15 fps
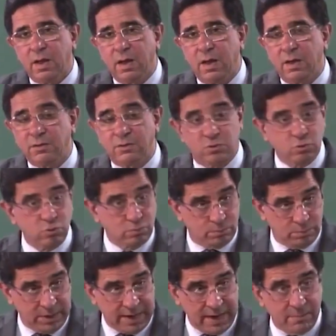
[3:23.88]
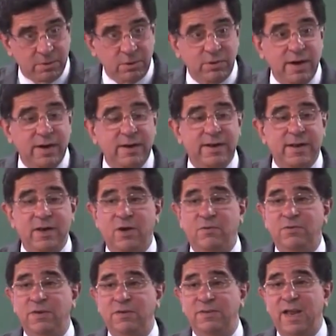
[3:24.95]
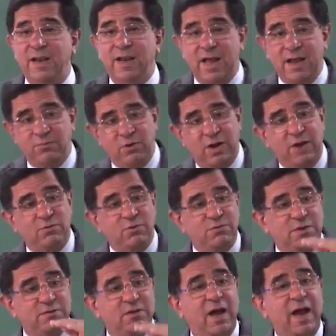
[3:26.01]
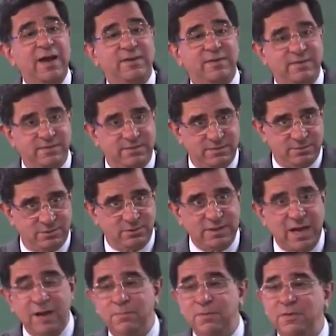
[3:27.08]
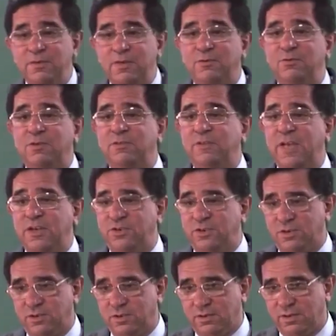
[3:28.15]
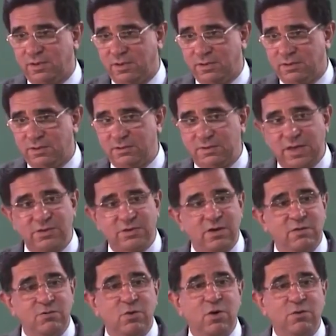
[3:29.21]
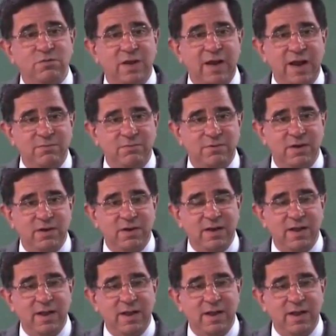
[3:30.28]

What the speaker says: To be able to get an area of the design life, you'll have to fix the height. So that brings us to the section, the sectional view of the landfill.